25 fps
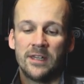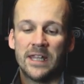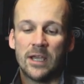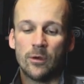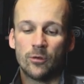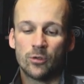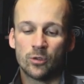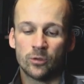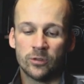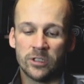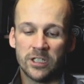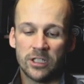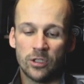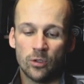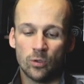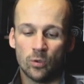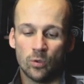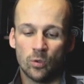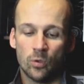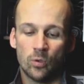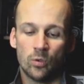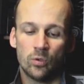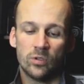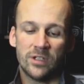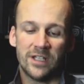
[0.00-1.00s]
that would only go
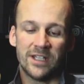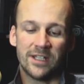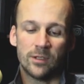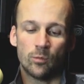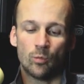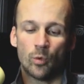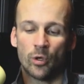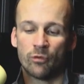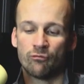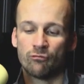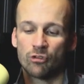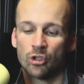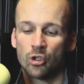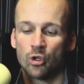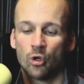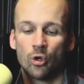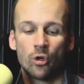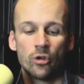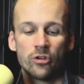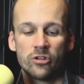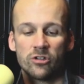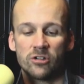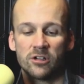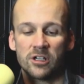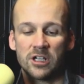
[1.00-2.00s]
like one
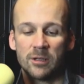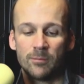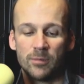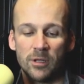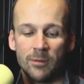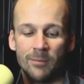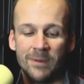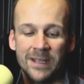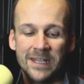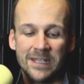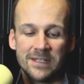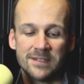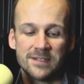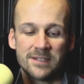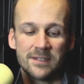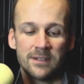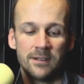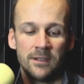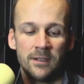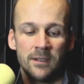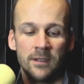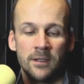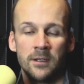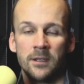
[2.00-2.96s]
recorder or a couple of mics.